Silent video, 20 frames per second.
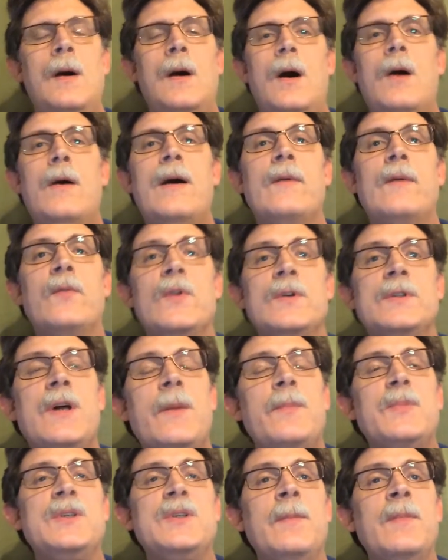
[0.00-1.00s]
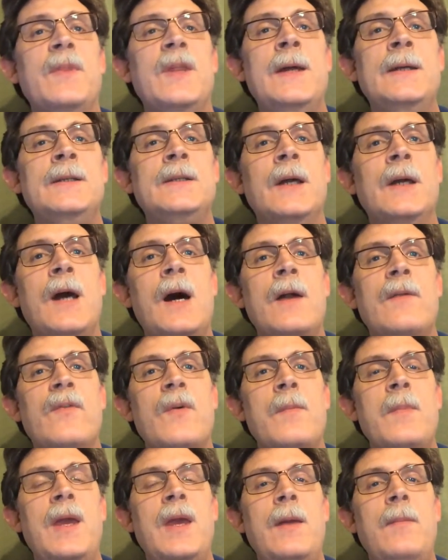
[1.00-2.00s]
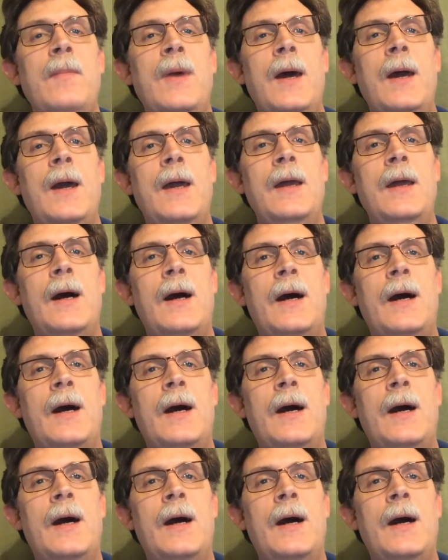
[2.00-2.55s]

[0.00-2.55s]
Alright, first up, some things I got from eBay.